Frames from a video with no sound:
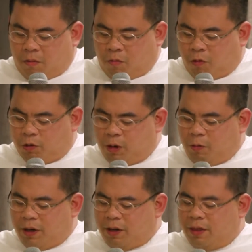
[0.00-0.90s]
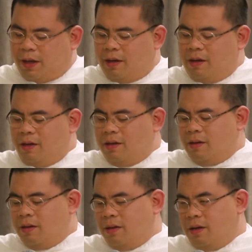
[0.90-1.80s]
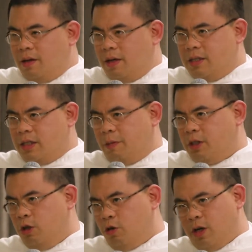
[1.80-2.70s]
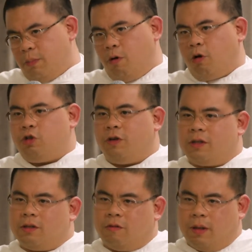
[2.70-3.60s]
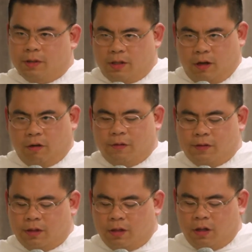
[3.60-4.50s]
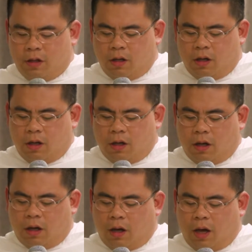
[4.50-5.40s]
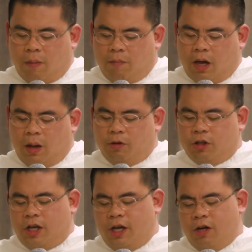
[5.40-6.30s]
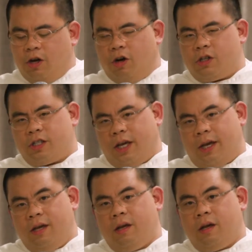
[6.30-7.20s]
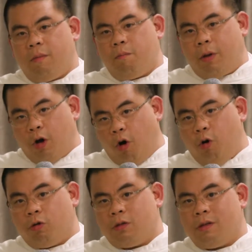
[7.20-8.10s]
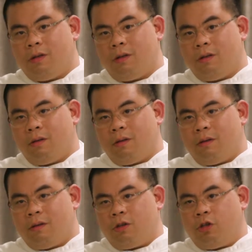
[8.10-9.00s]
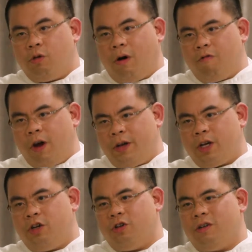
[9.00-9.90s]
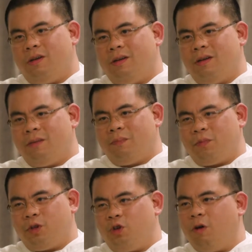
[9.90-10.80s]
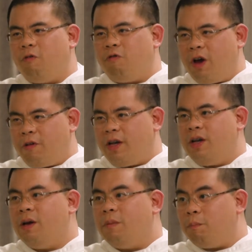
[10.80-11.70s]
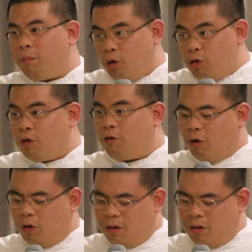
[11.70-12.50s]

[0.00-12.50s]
What we want then is someone to look at a portrait of themselves and be able to hear God say, behold, you are very good. You are very beautiful.